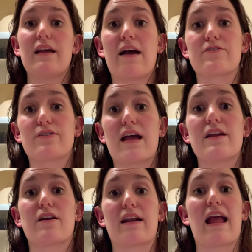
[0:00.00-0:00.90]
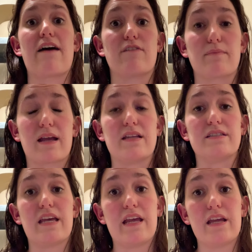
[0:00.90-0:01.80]
After that, you're going to have them
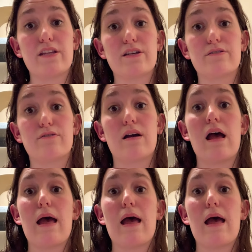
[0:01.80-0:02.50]
continue